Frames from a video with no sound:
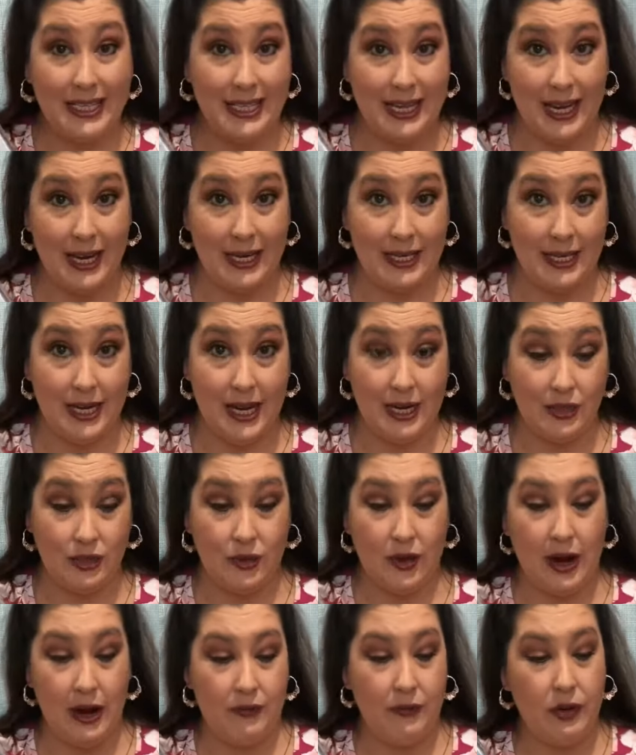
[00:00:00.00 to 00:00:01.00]

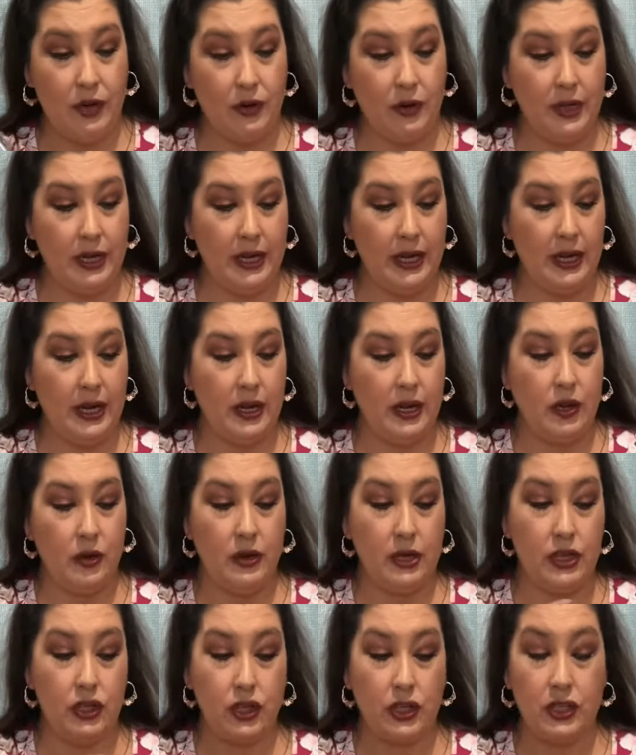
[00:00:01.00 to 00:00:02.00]
sanitizer, after you clean it, you
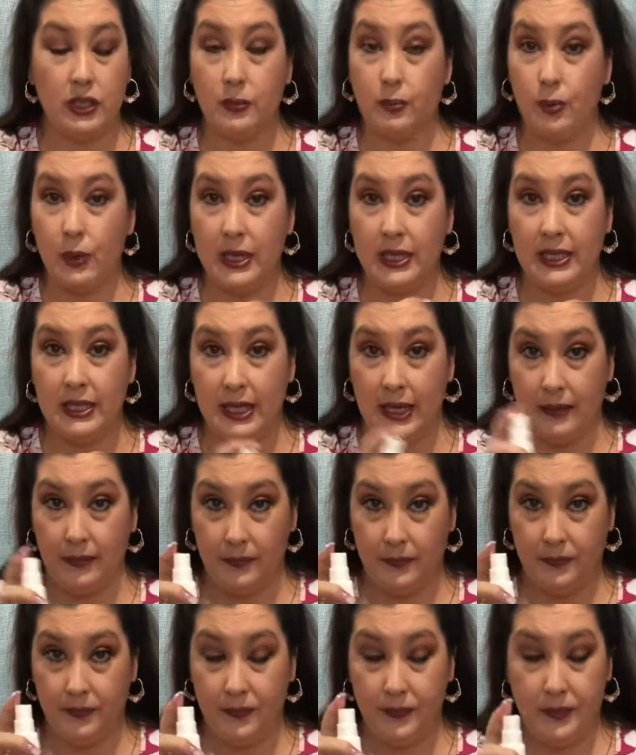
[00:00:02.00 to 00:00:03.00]
can just spritz it.
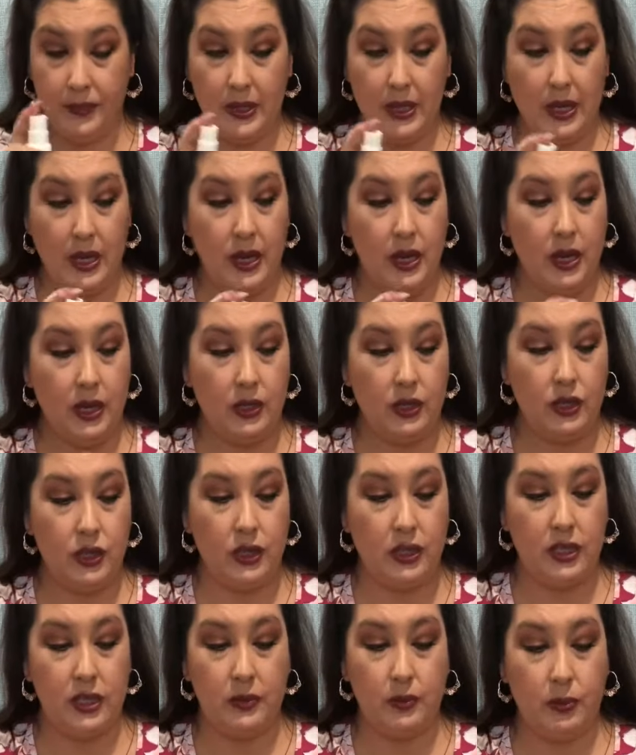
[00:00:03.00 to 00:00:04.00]

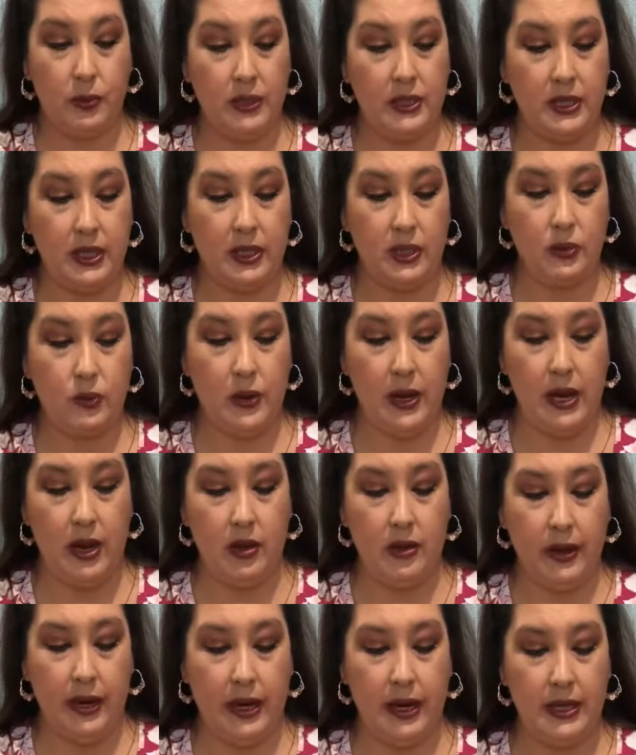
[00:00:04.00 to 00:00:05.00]
Just spritz it as
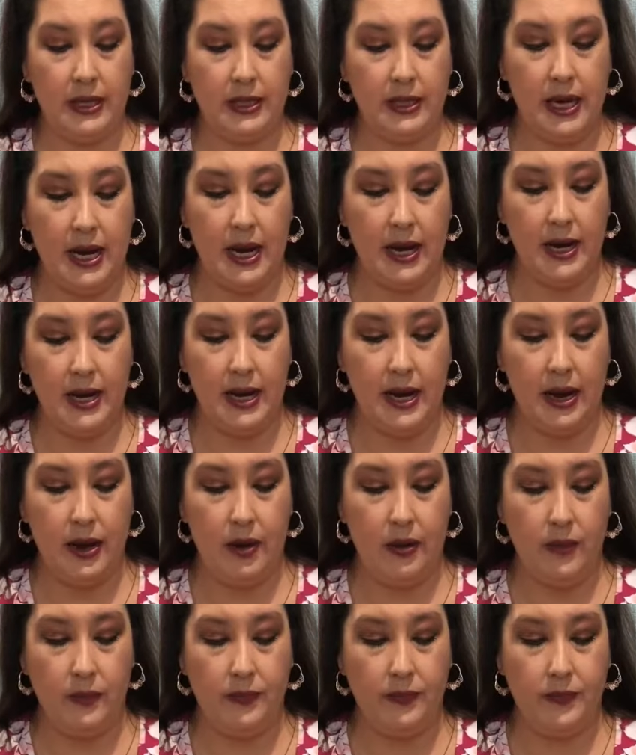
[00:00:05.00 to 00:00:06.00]
well, inside and
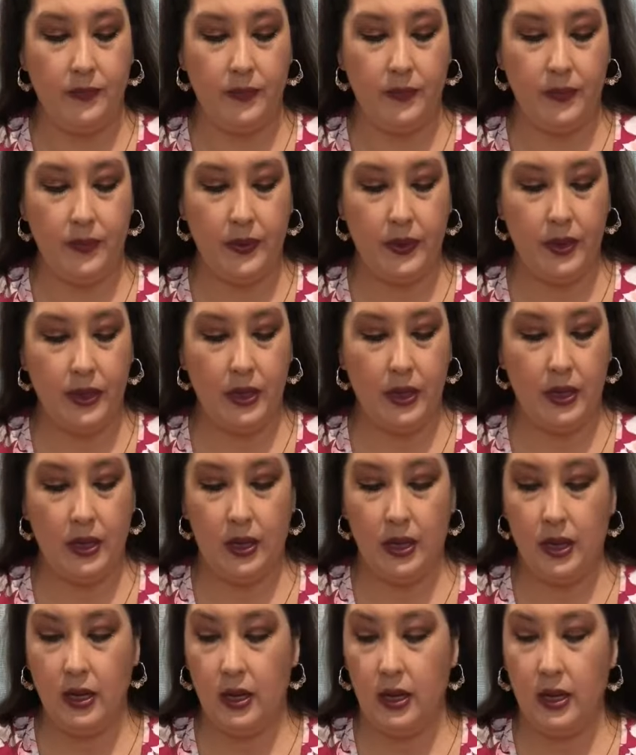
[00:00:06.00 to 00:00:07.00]
out.
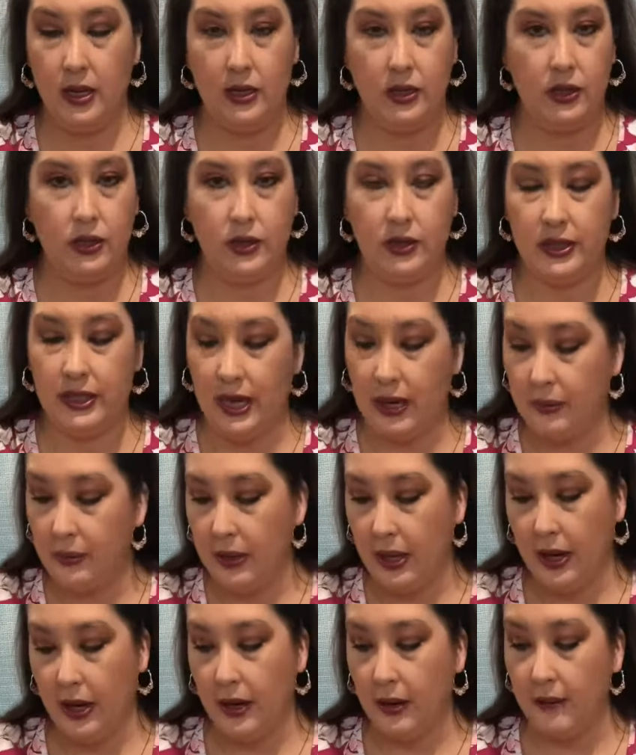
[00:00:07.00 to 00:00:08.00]
Do the same
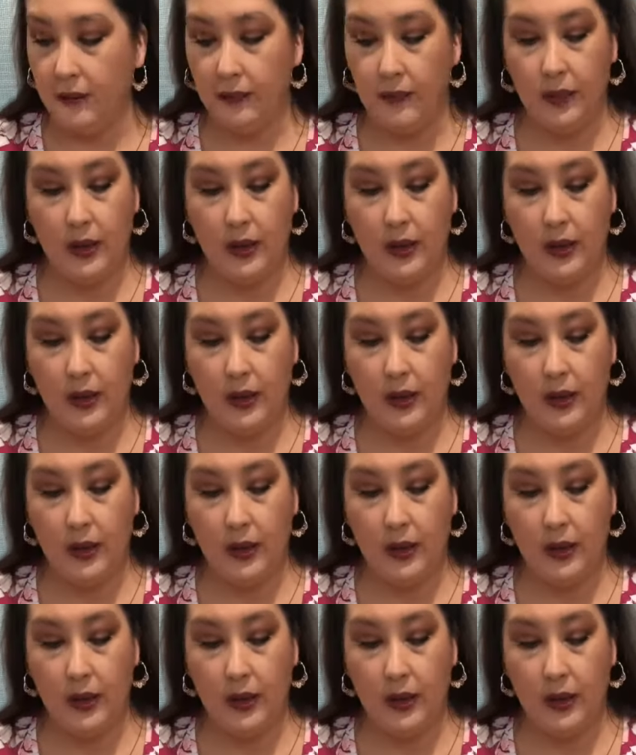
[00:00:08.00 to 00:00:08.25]
thing.